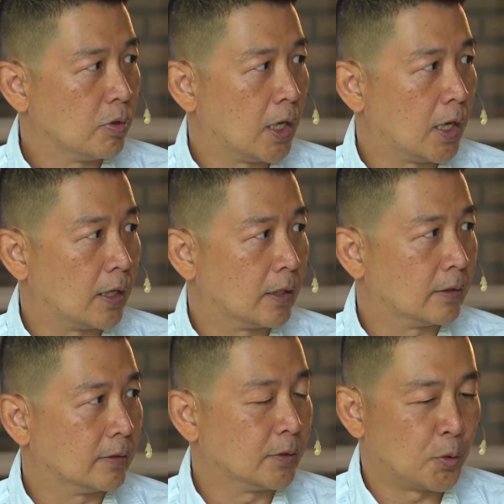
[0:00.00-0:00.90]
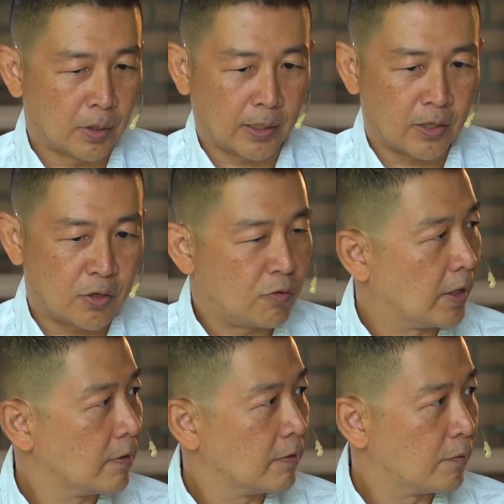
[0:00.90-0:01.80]
do like the
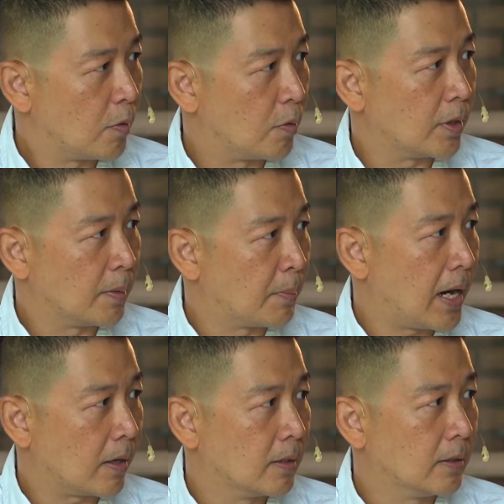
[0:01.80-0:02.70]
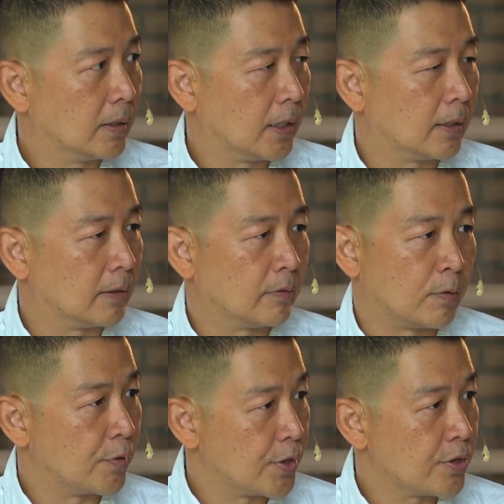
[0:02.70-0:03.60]
straight forward and back,
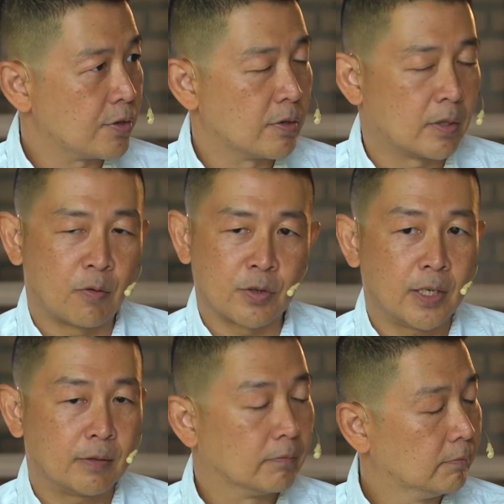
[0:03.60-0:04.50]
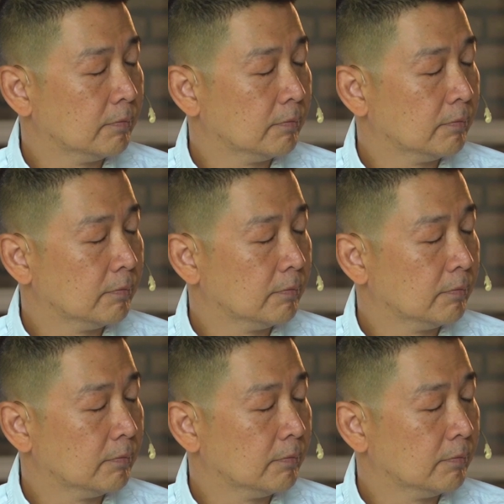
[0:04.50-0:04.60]
reverse. That was it.